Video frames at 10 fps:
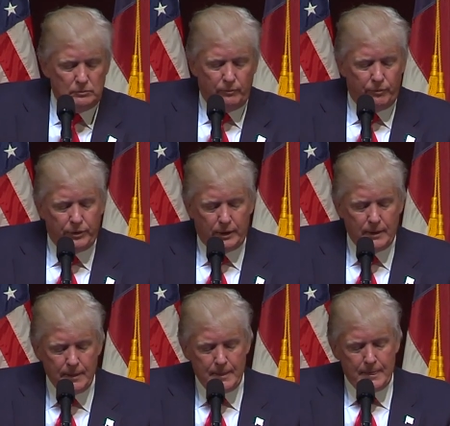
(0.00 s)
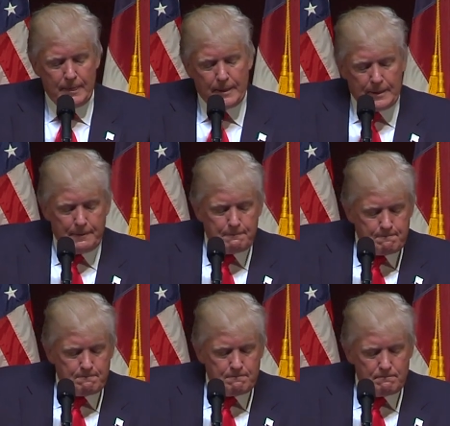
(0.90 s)

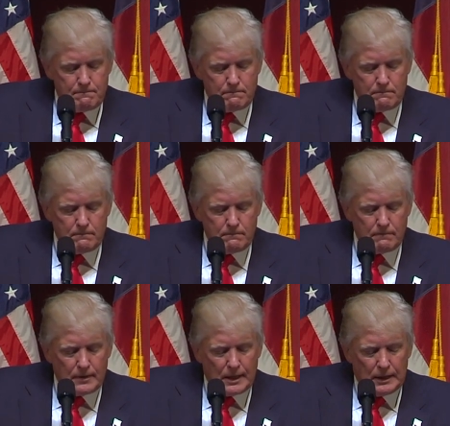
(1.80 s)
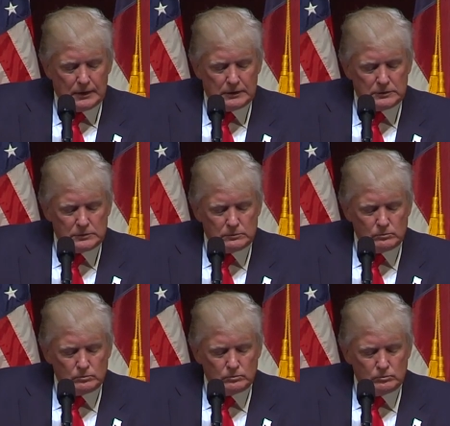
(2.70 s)

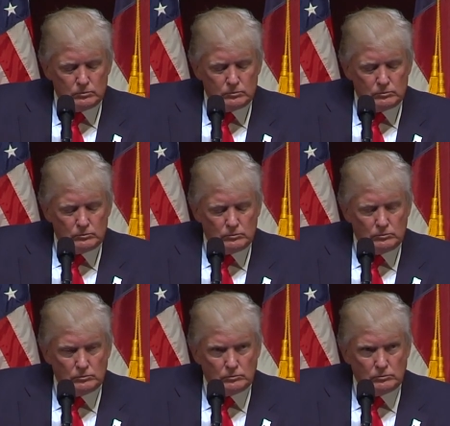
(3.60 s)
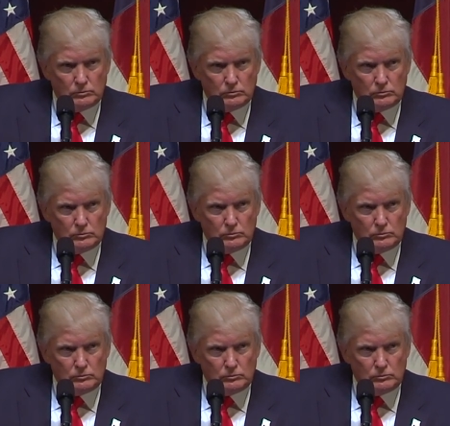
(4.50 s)
(no one is talking)